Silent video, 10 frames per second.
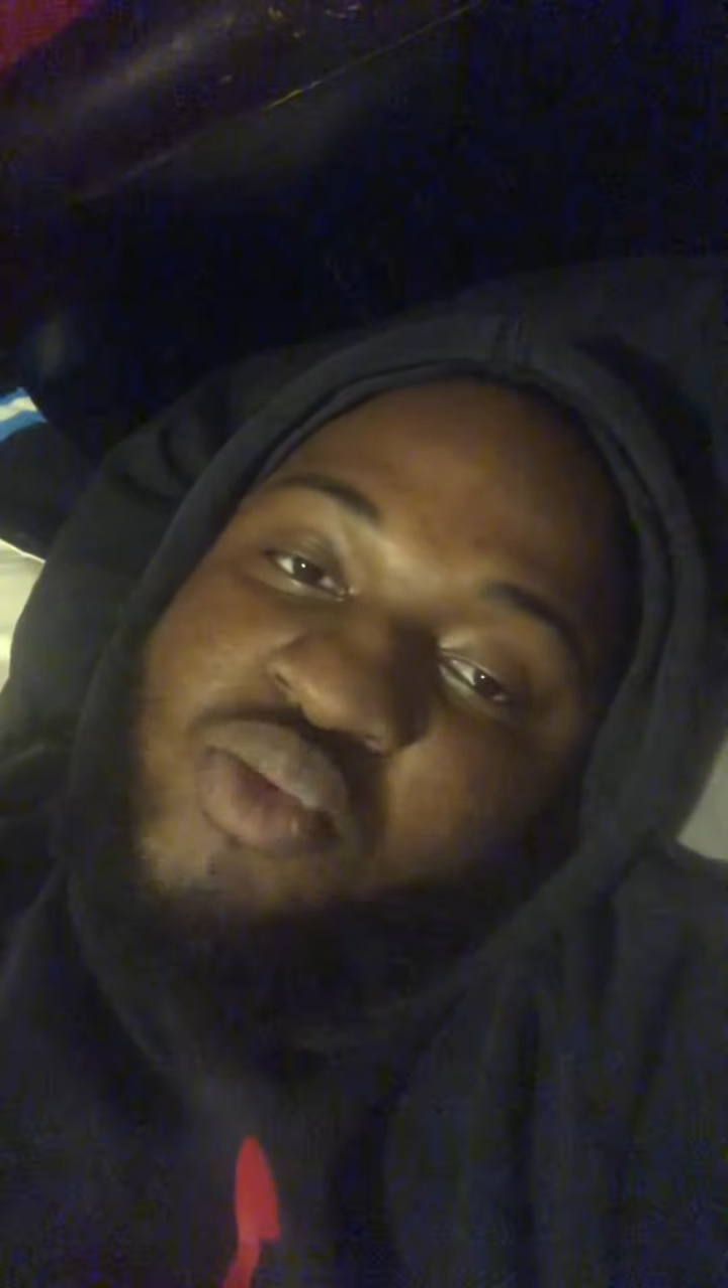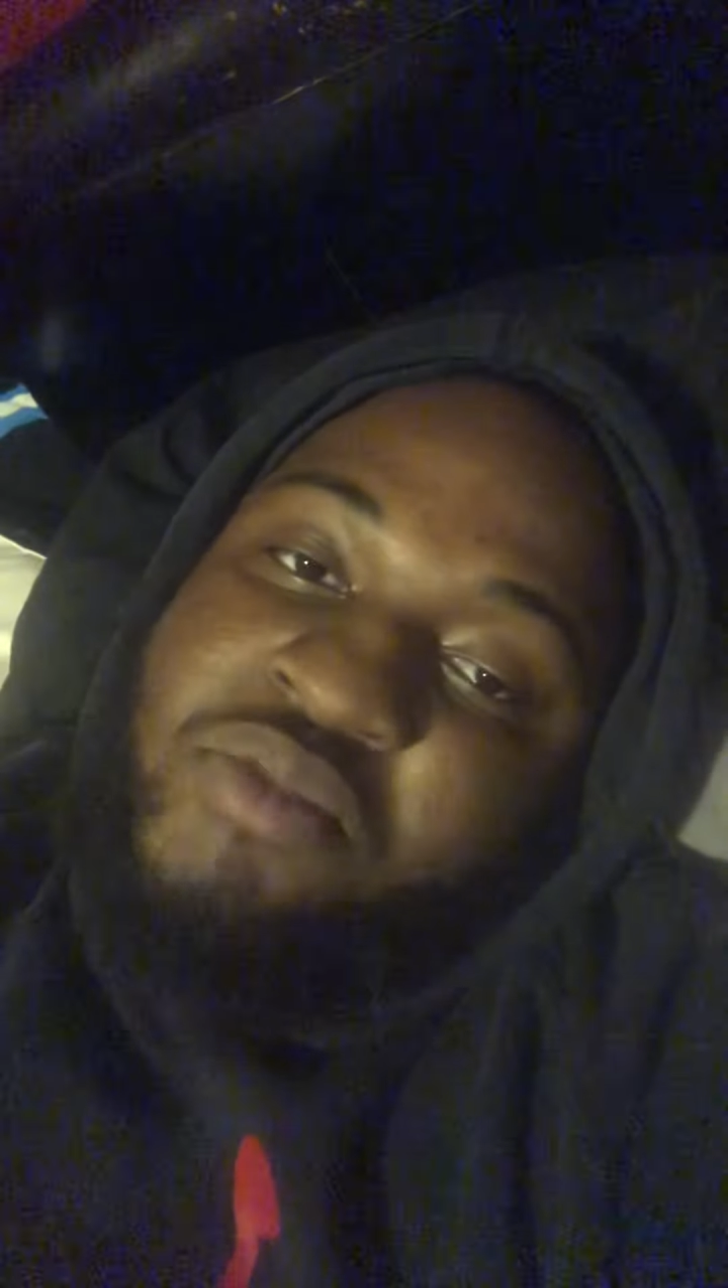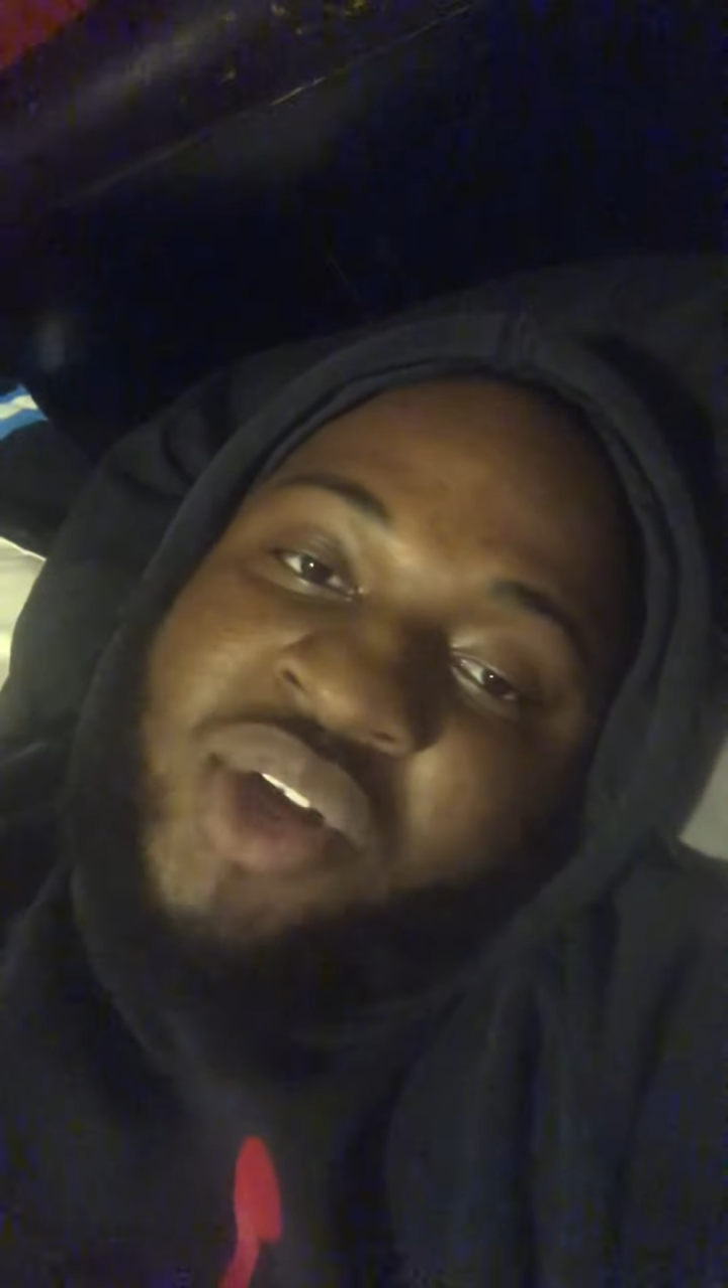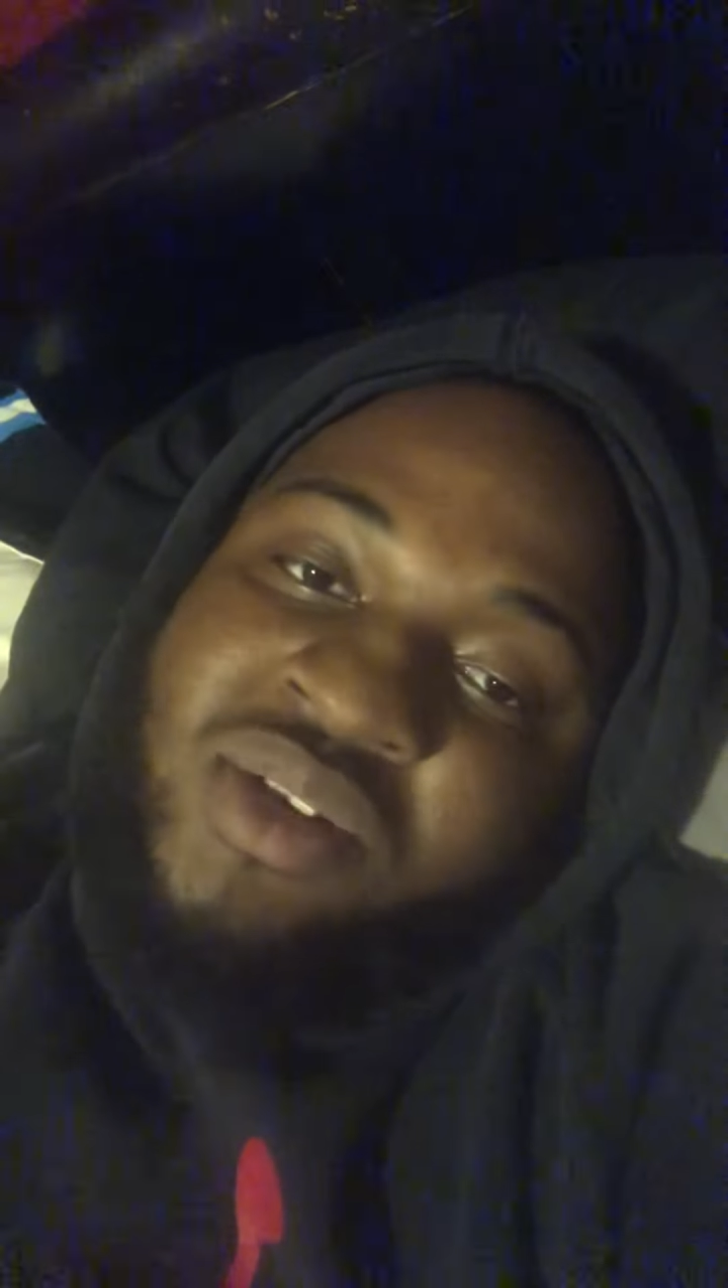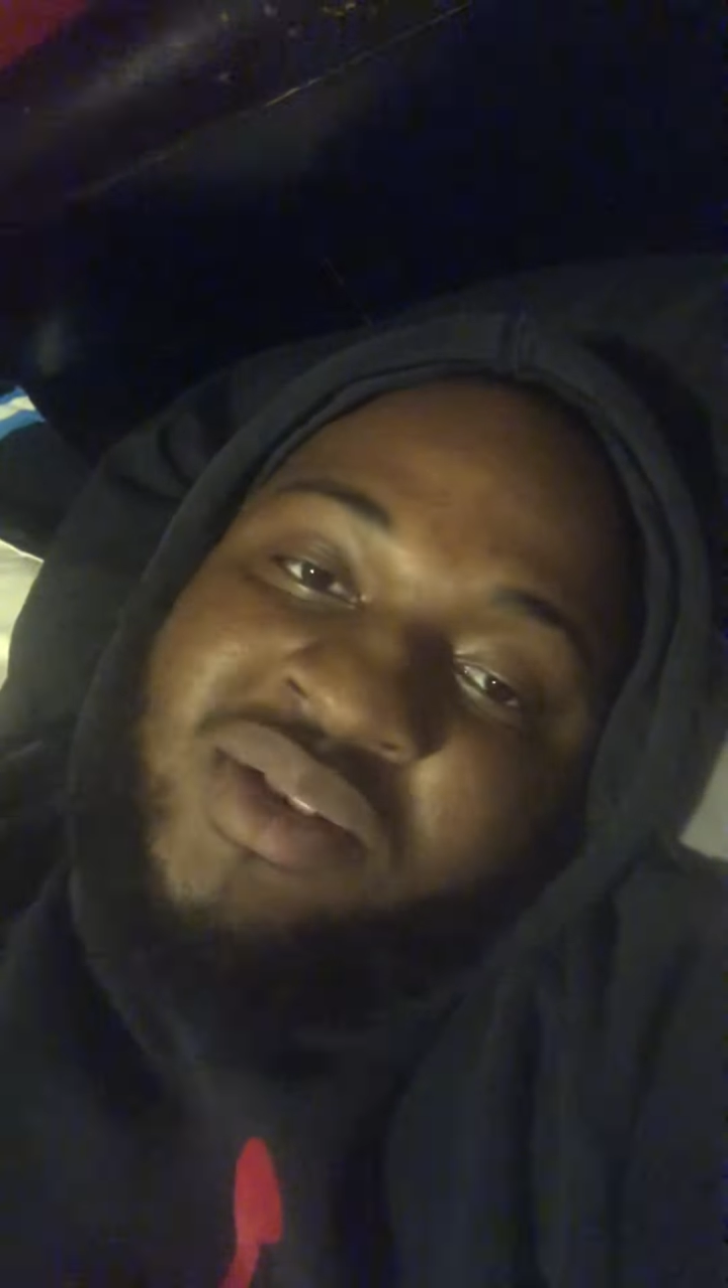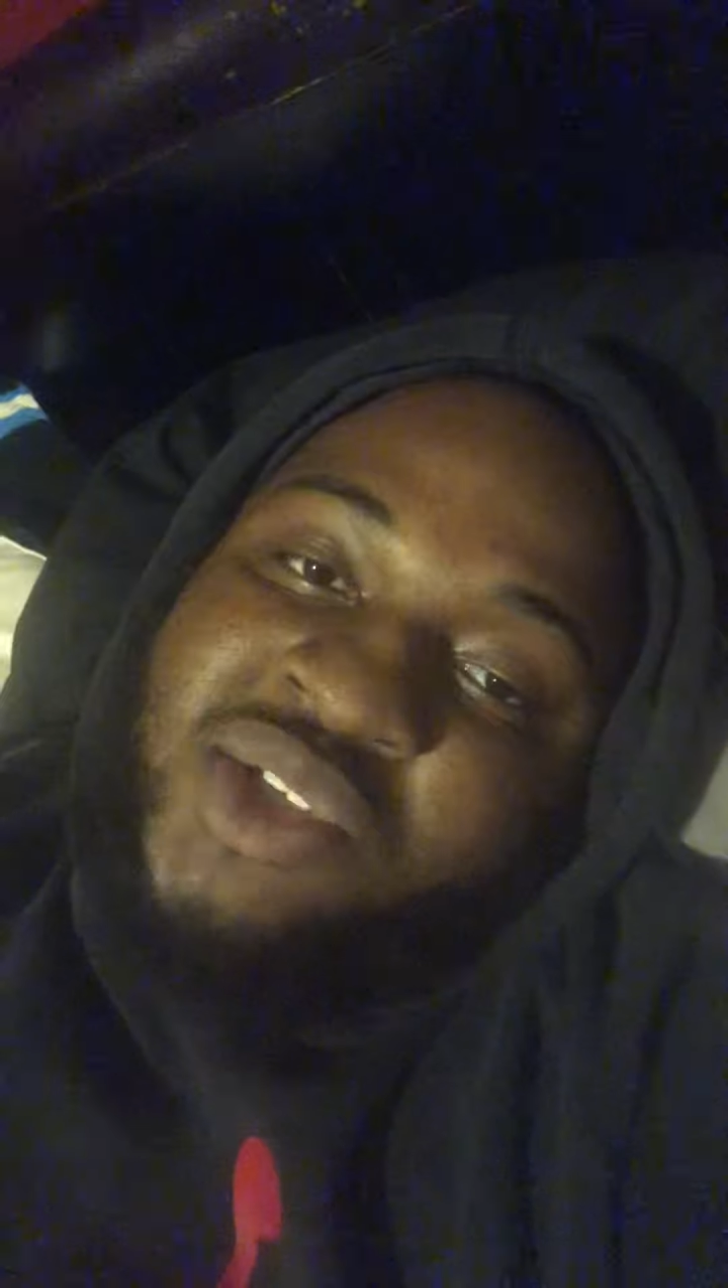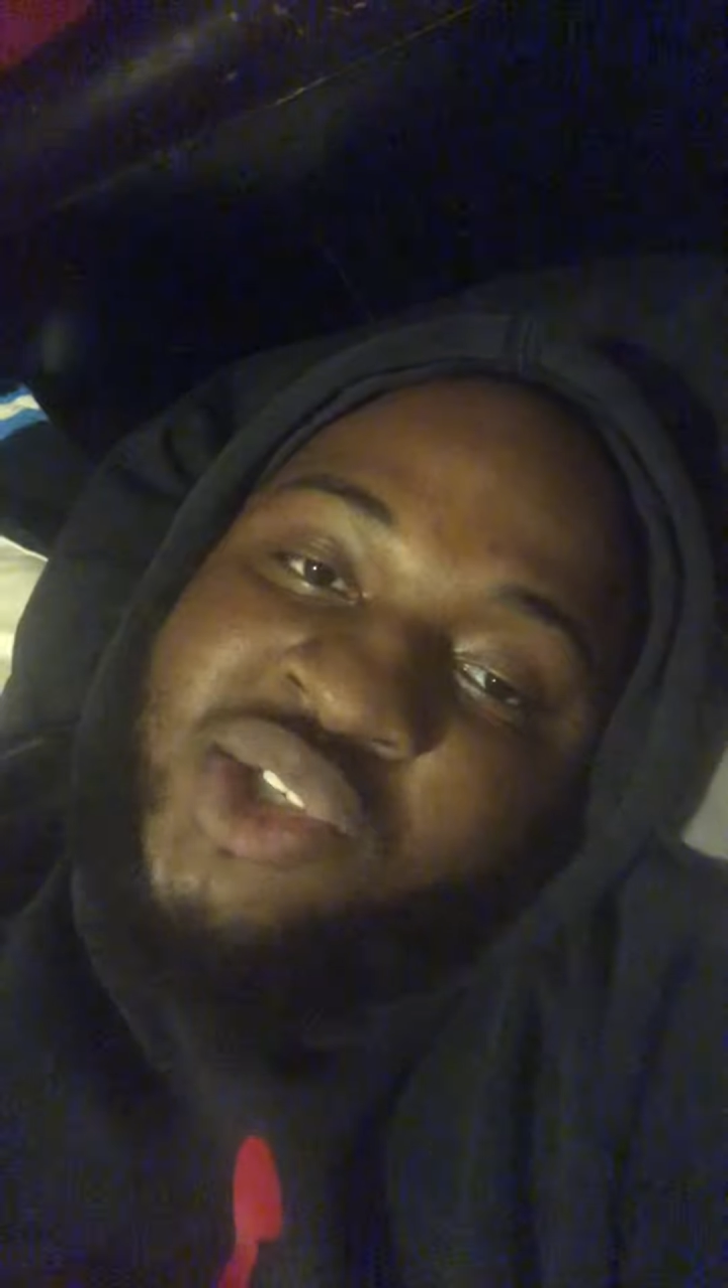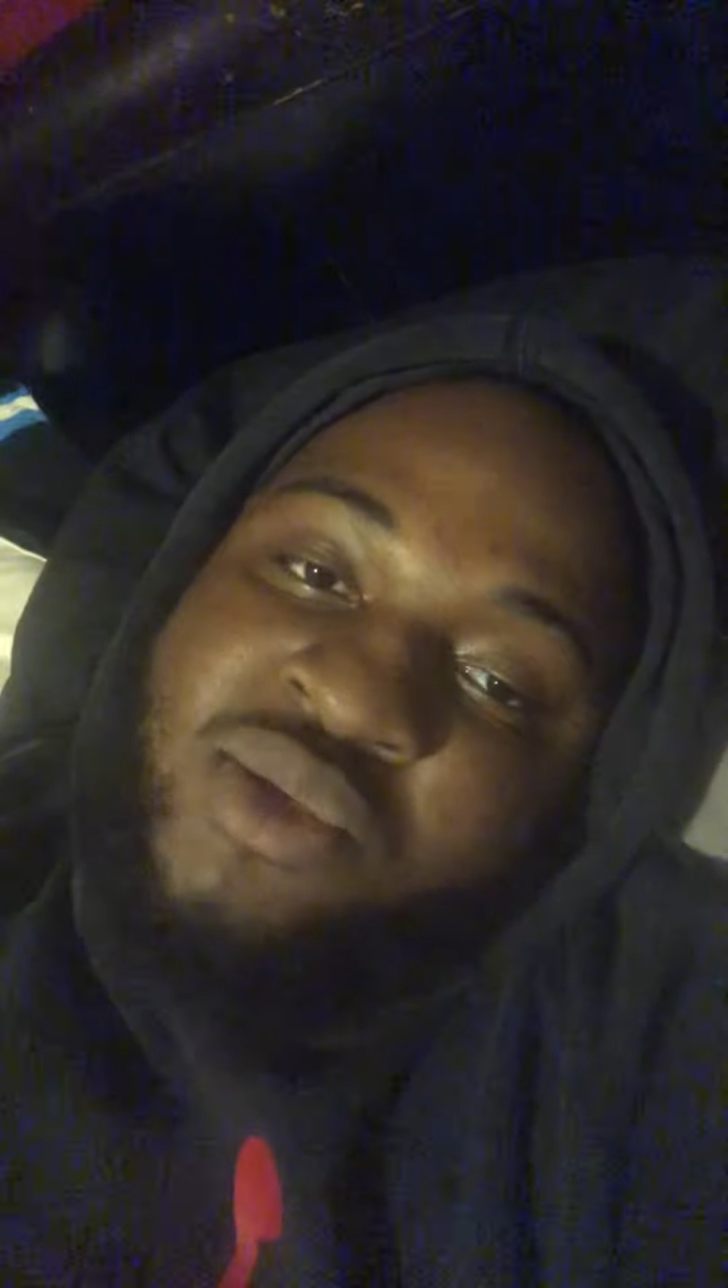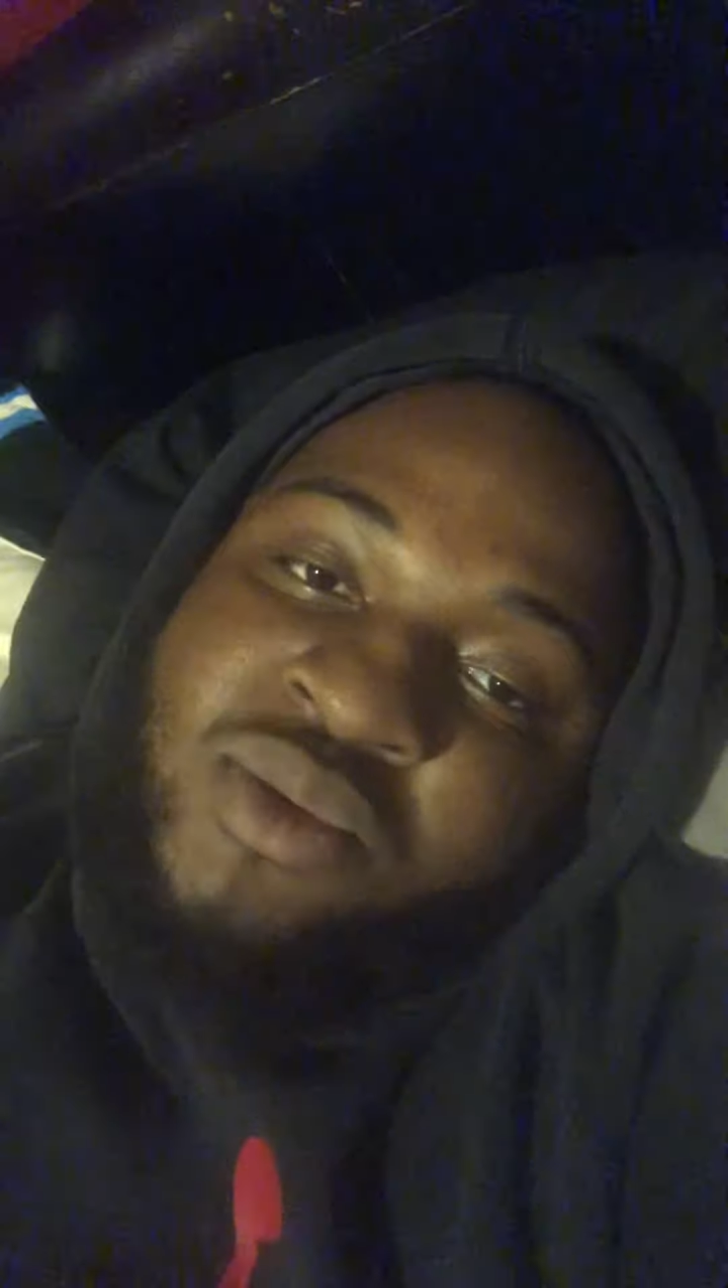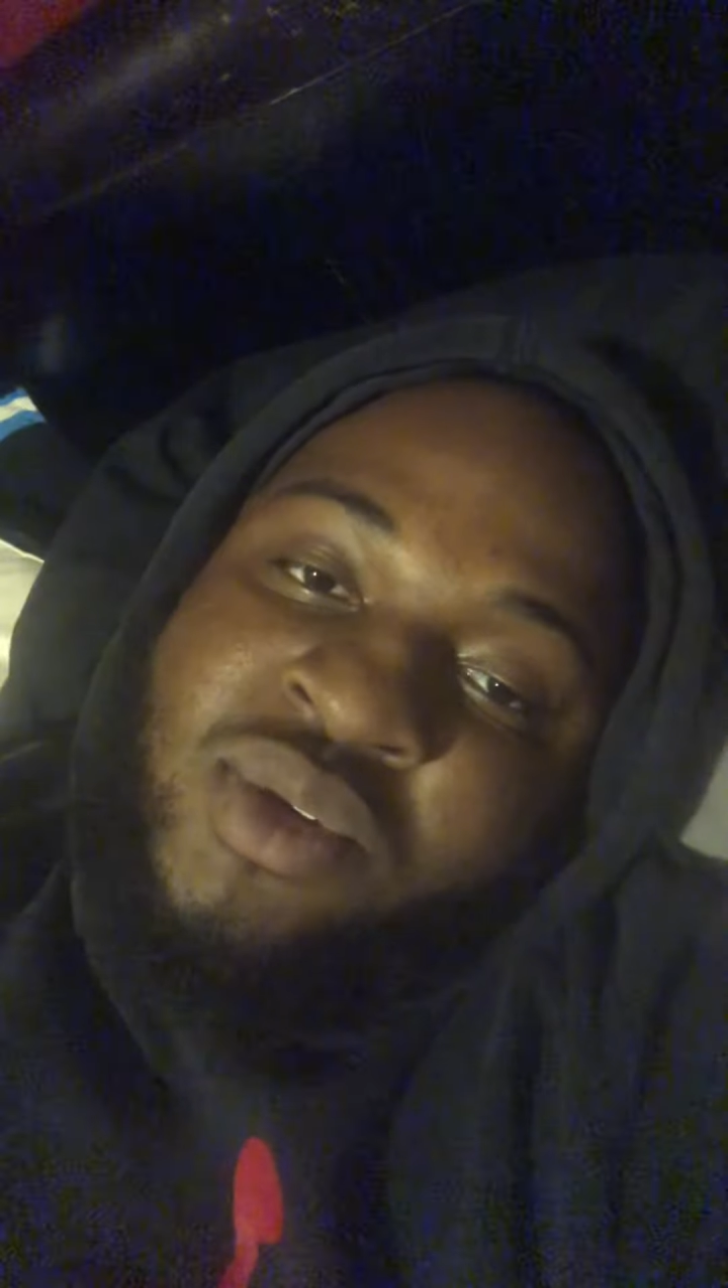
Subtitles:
much.